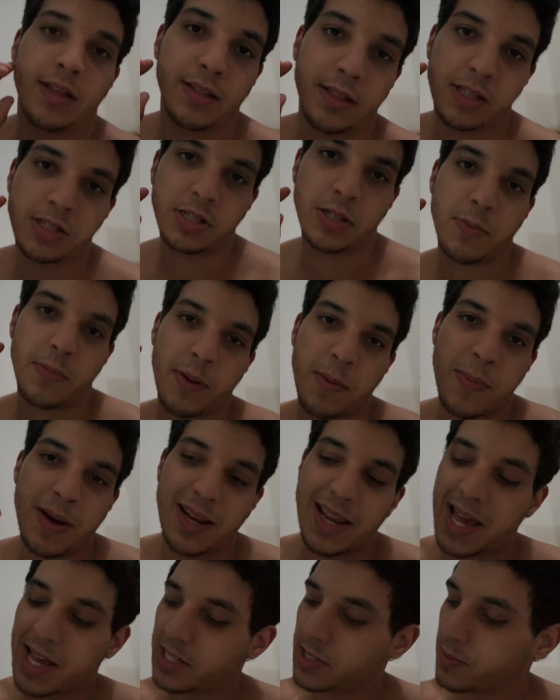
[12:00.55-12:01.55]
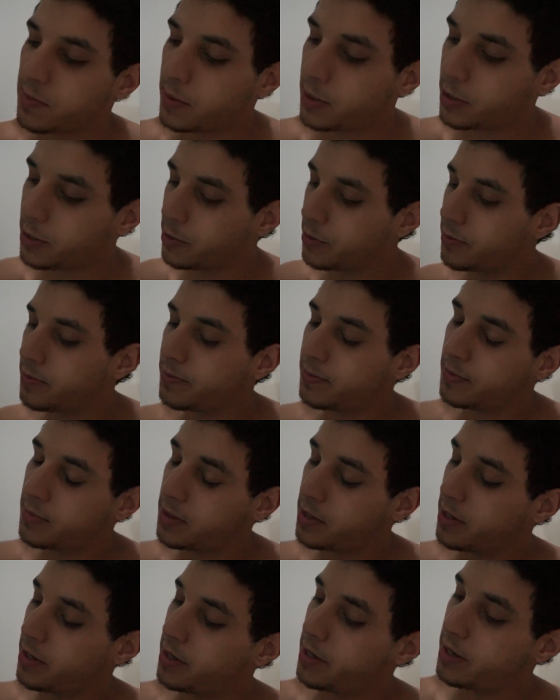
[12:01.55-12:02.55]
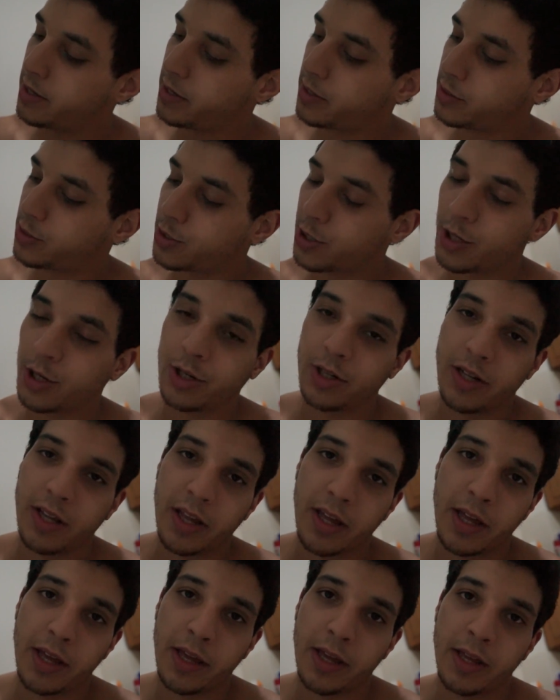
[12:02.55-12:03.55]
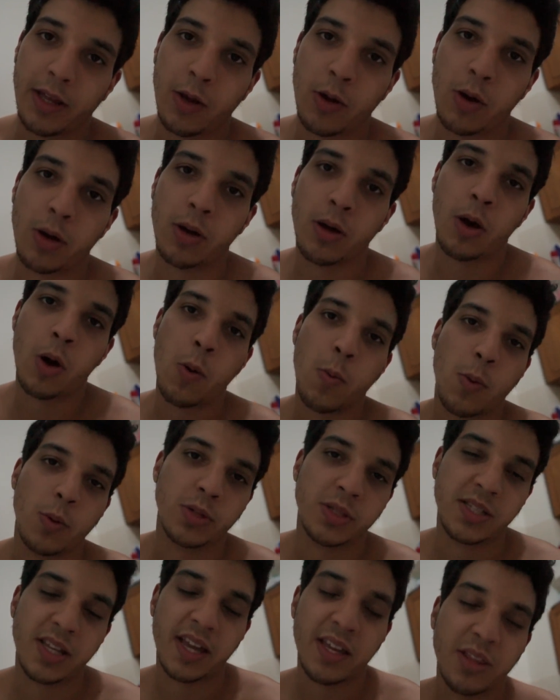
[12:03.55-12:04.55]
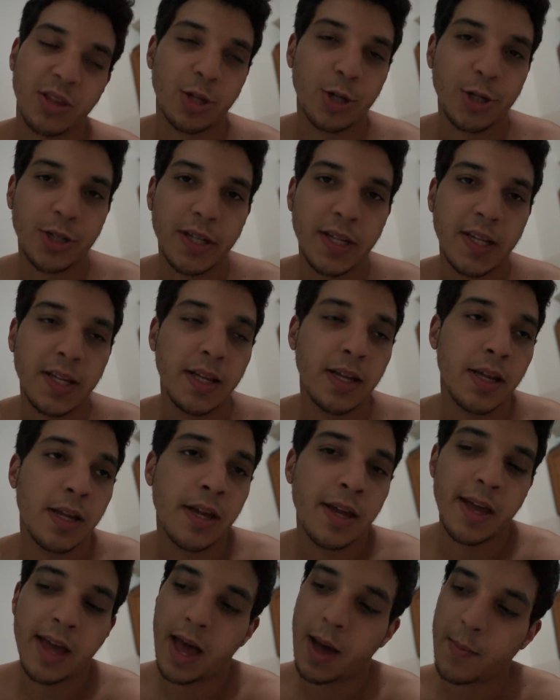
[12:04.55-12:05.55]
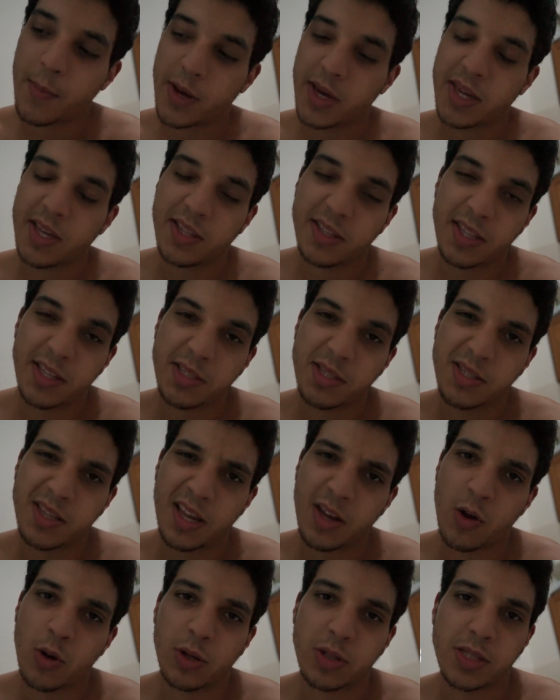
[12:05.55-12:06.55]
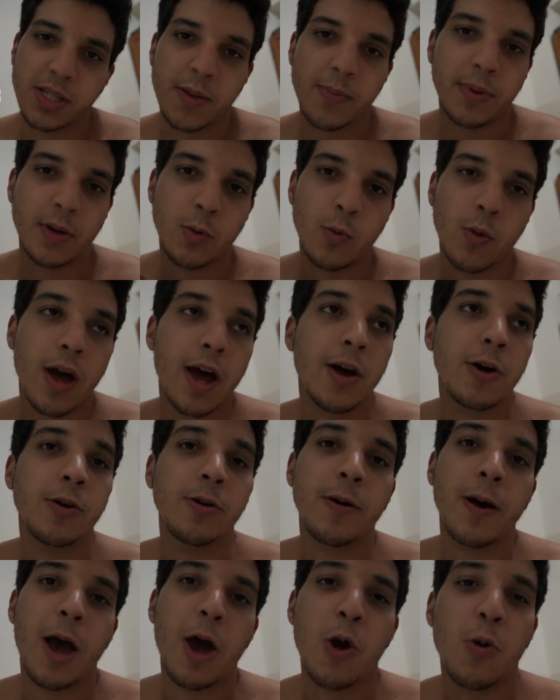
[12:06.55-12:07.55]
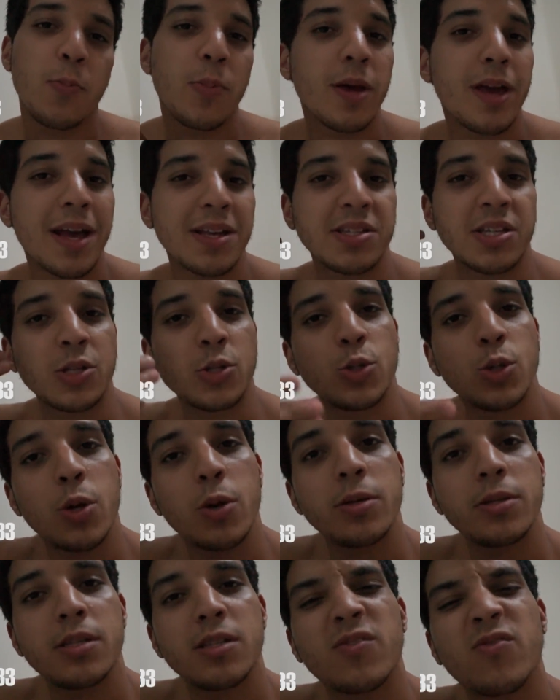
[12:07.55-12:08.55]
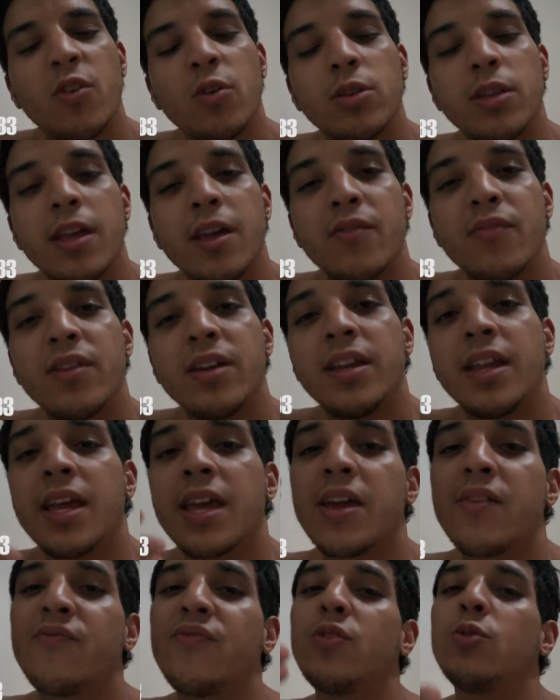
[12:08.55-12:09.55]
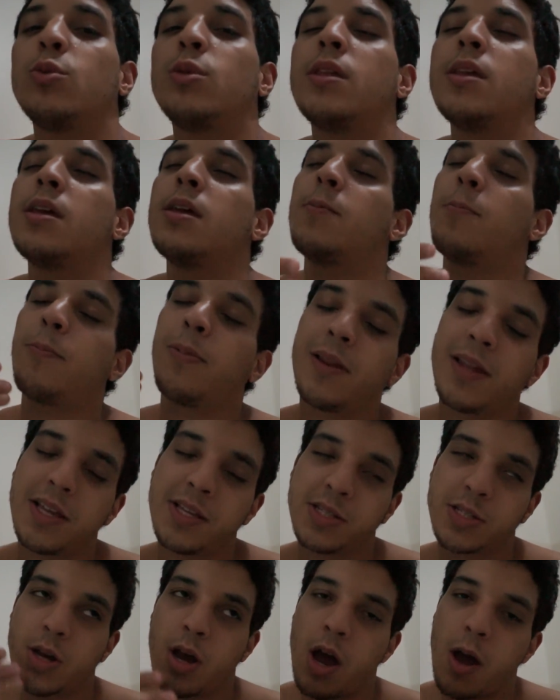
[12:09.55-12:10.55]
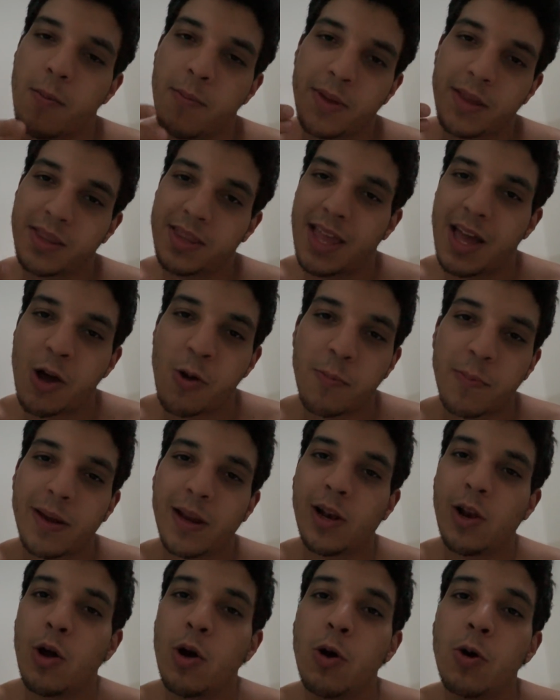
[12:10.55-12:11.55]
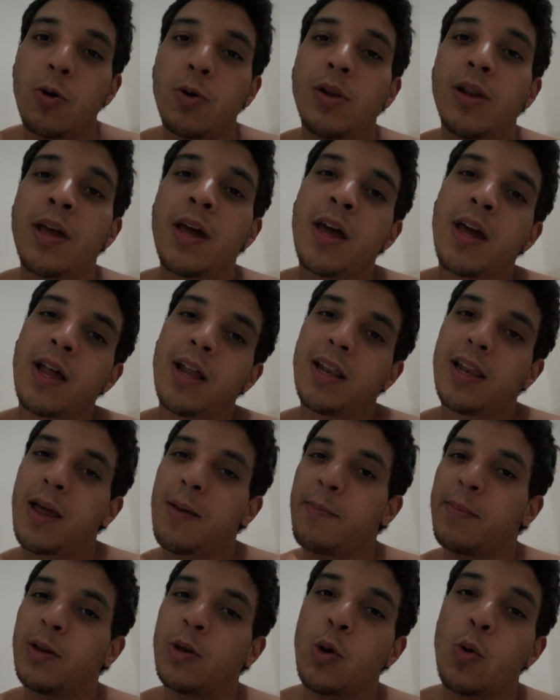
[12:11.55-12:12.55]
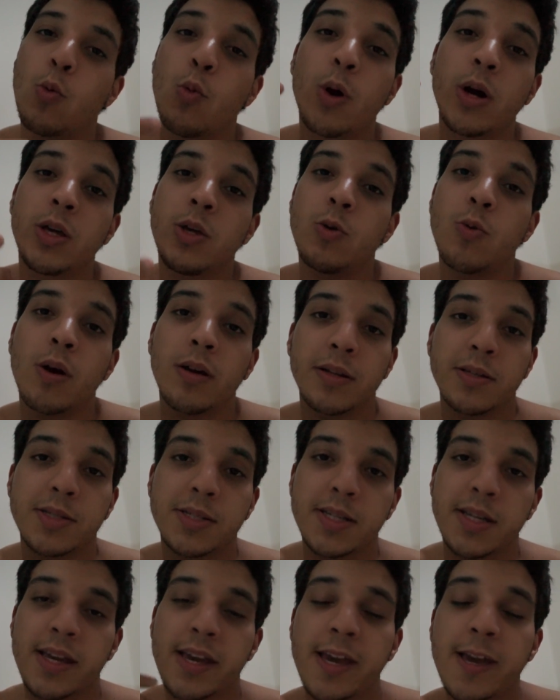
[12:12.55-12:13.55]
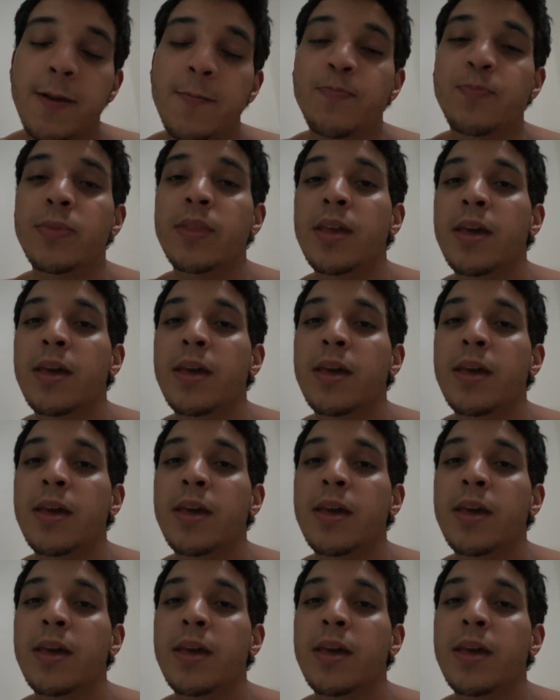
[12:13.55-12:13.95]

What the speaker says: This is gonna be my last meal. It's currently almost 9:30. I'm gonna eat this, then go to sleep in a while. I hope you guys enjoyed this full day of eating. If you did, please comment down below. Let me know what you wanna see.